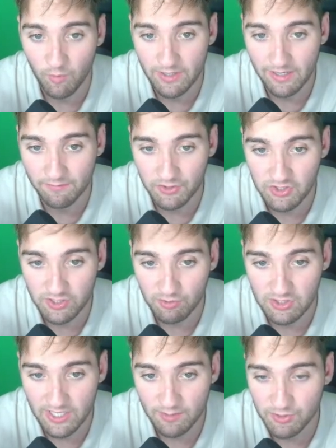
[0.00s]
We have our sell
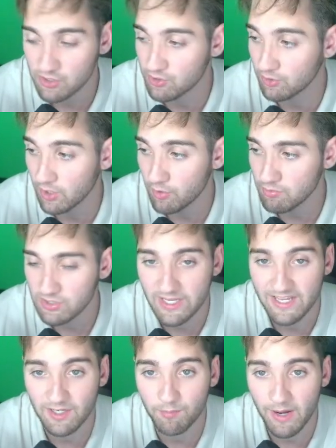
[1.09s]
side, which is our lows,
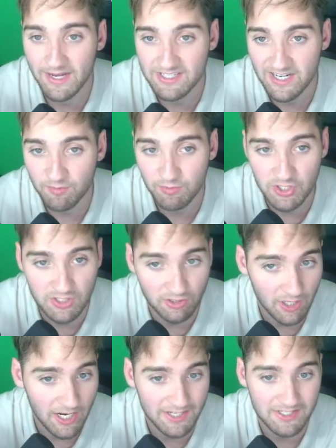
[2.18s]
and our buy side, which is our
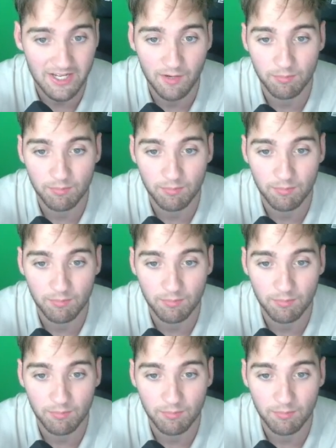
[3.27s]
highs.